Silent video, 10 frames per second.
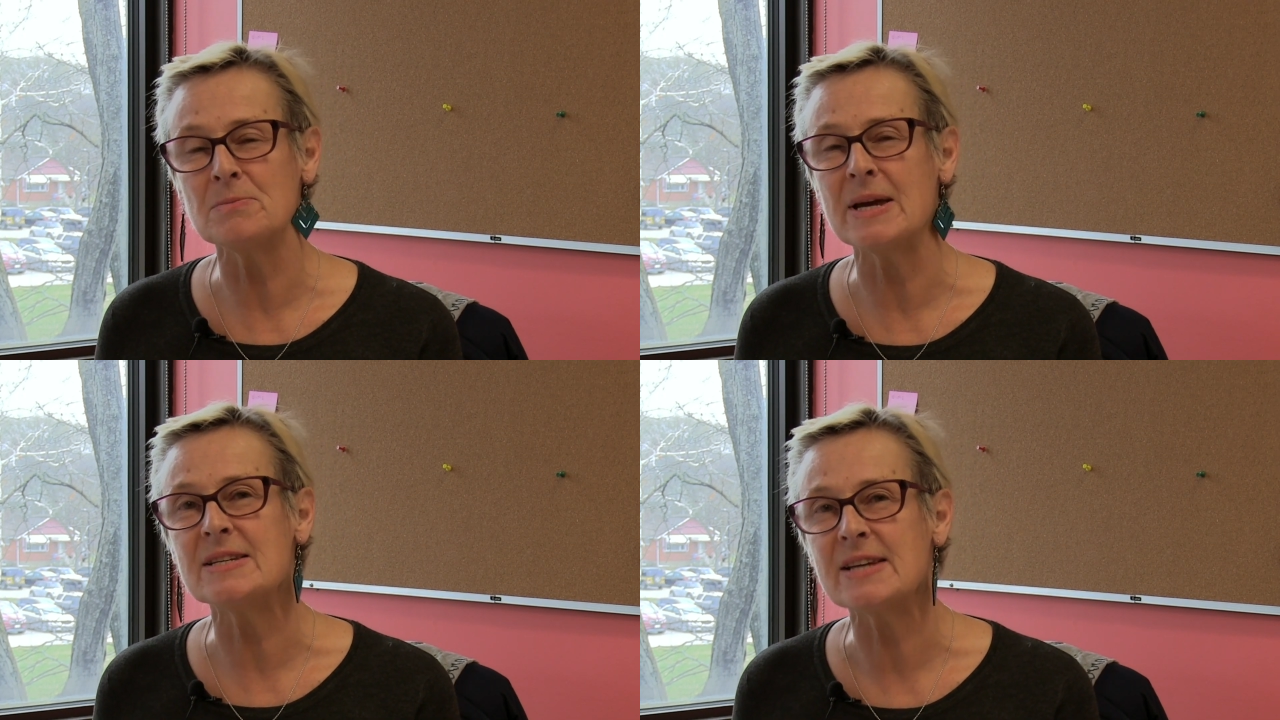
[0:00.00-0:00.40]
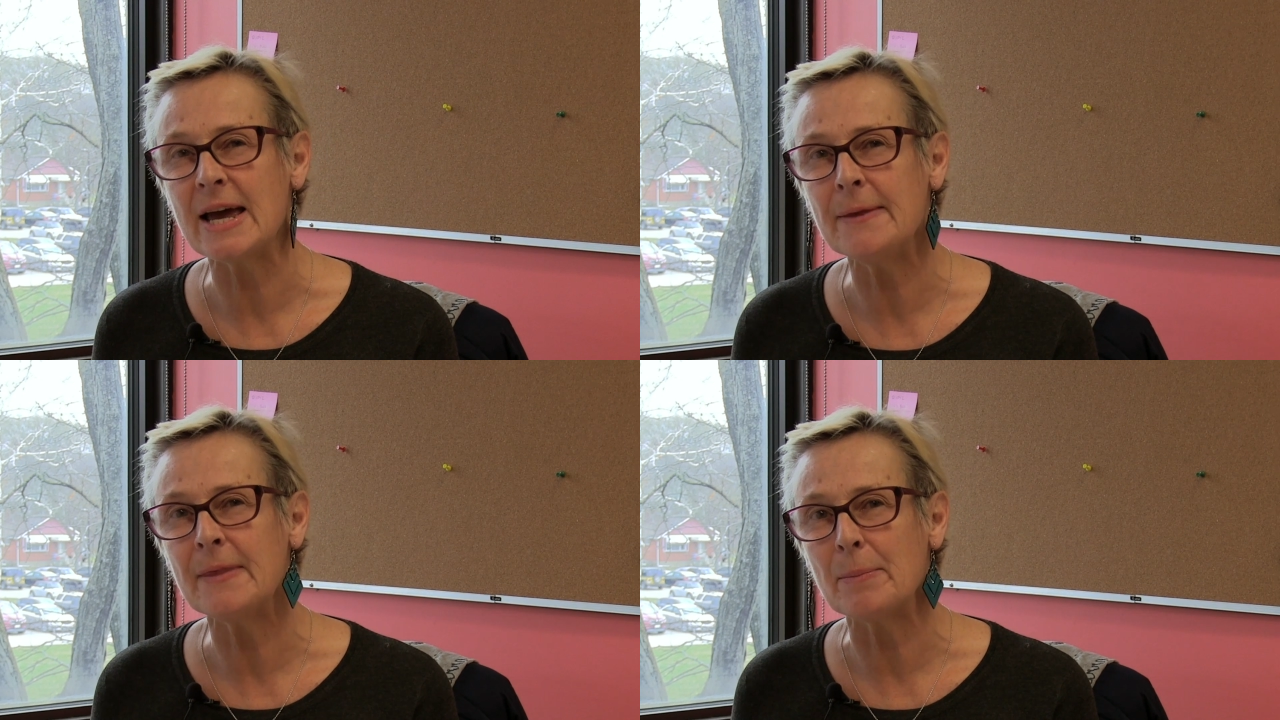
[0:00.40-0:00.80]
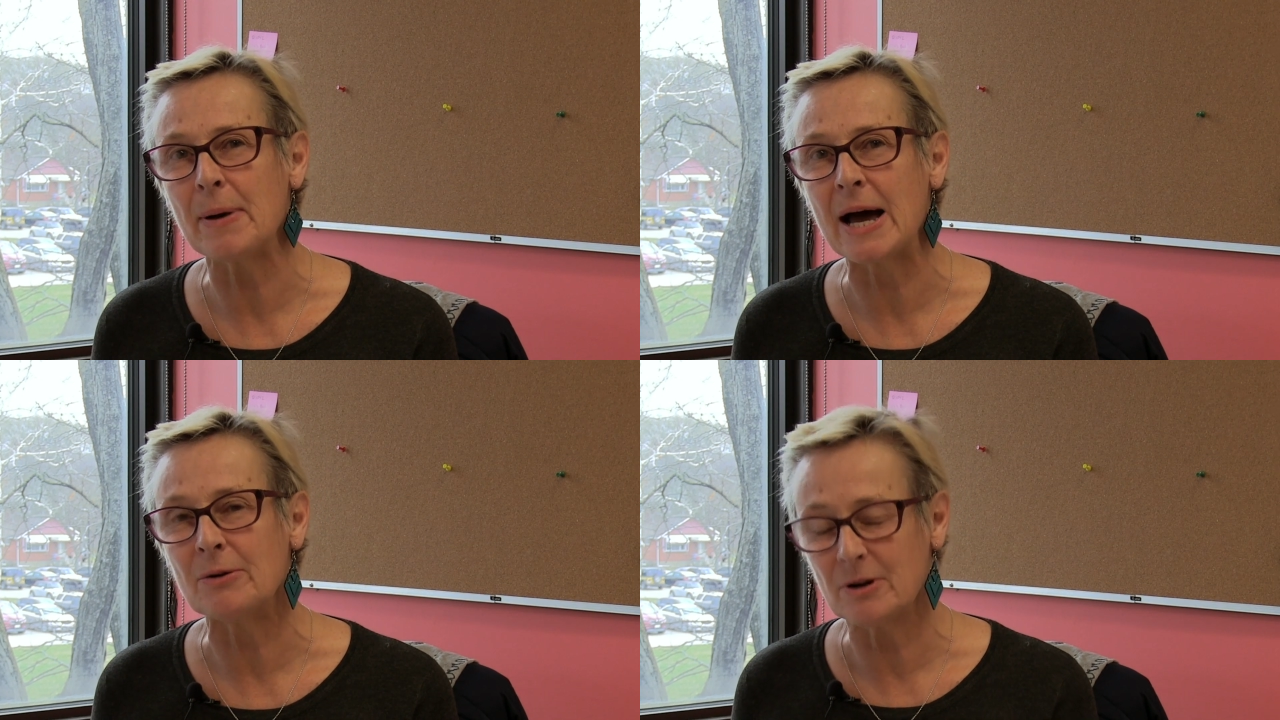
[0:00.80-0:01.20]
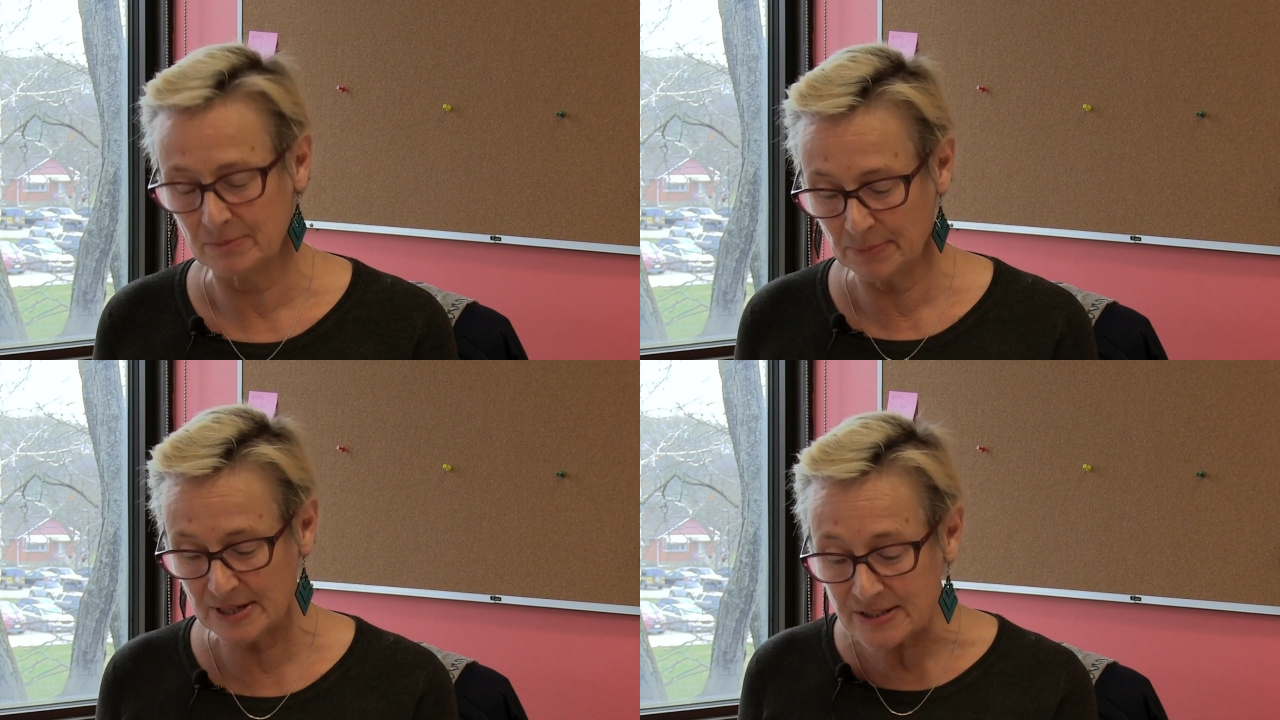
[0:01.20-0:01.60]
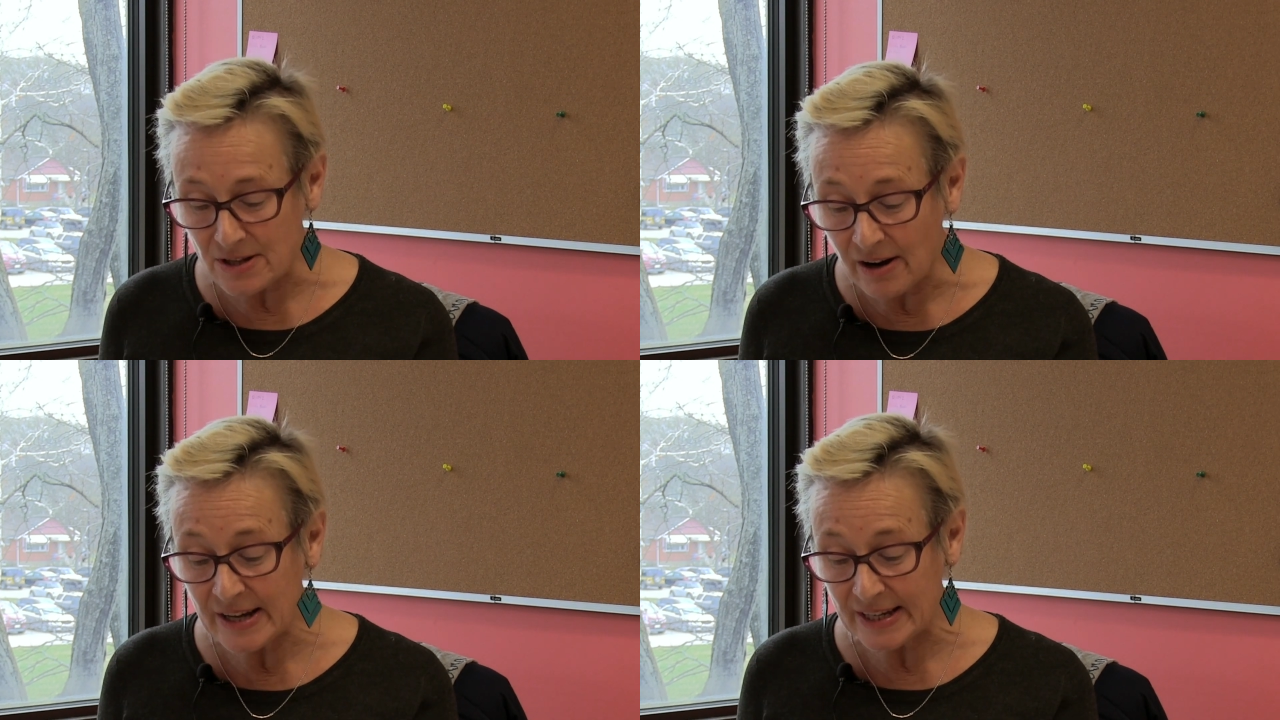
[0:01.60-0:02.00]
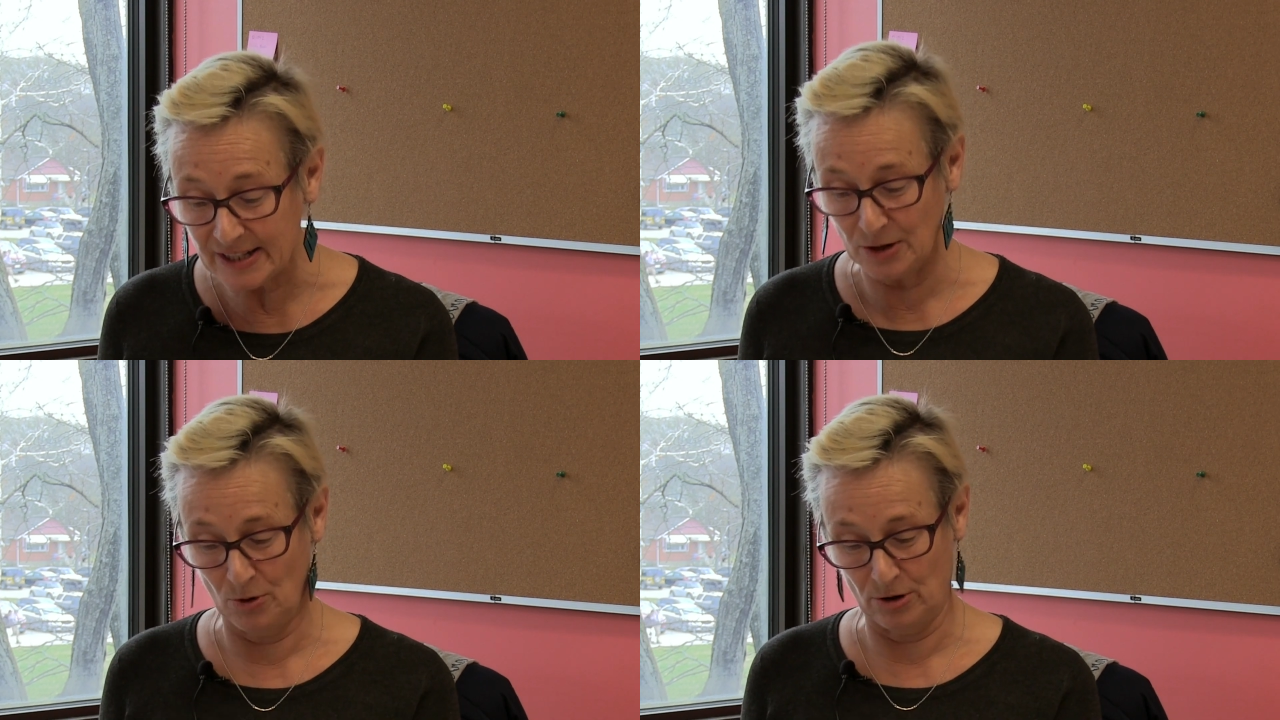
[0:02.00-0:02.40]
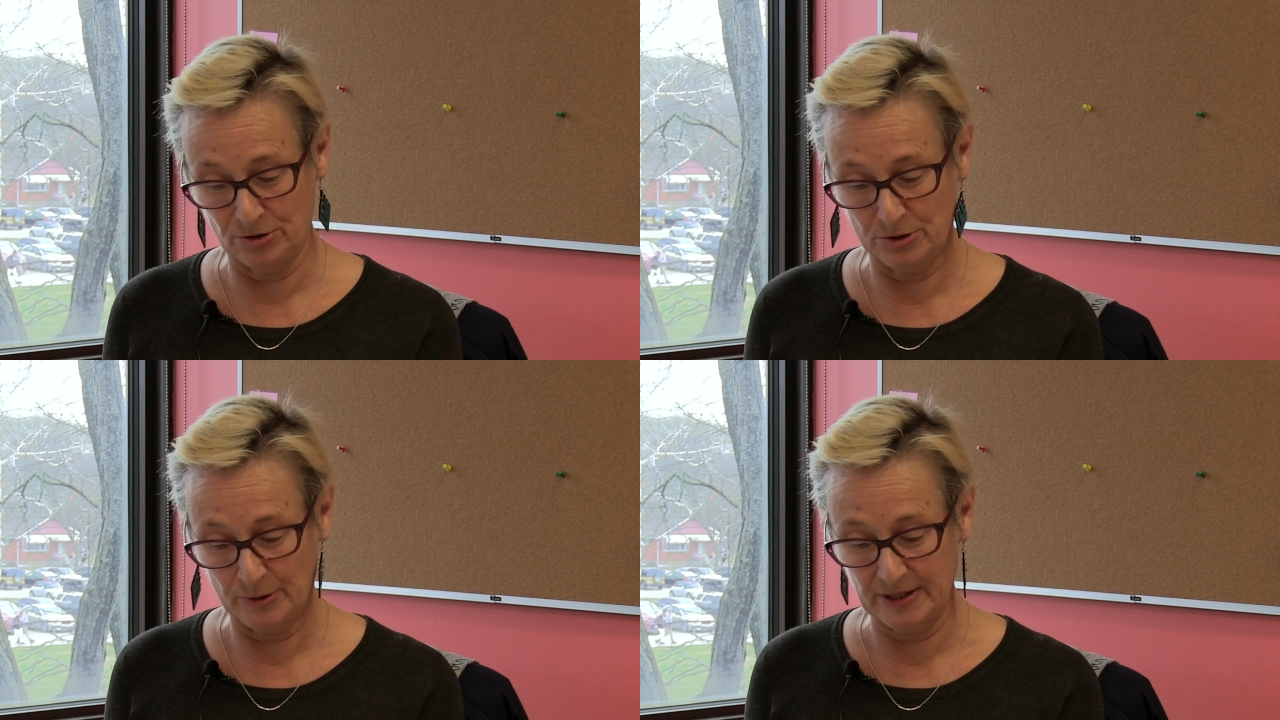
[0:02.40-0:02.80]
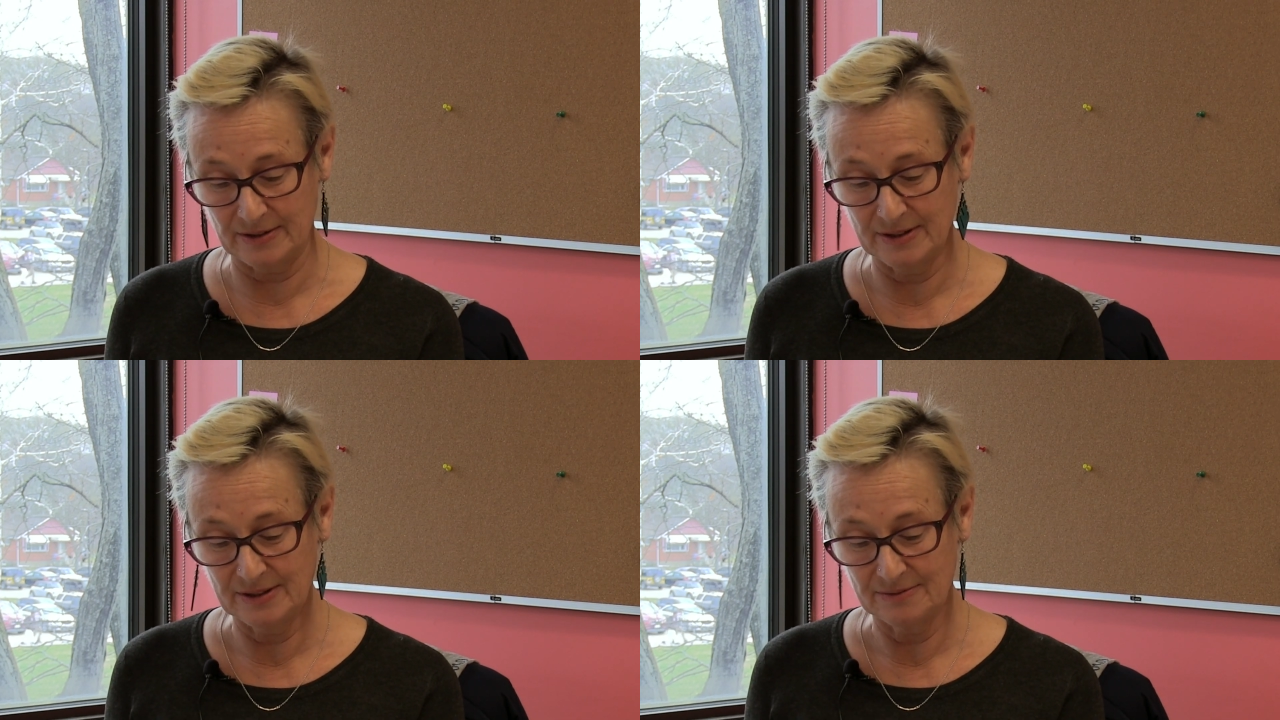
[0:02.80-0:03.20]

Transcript: to maintain their power by denying any wrongdoing,